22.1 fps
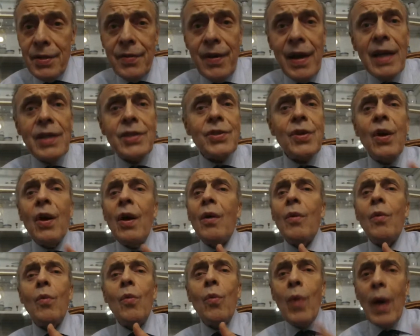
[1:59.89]
crash or
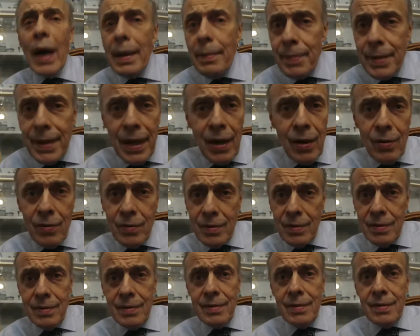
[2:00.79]
wiped out
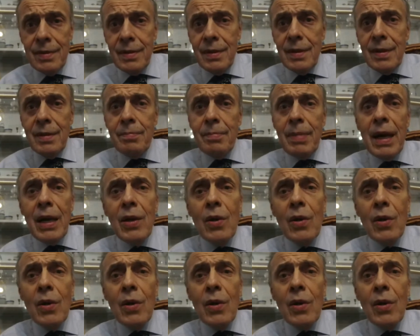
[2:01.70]
by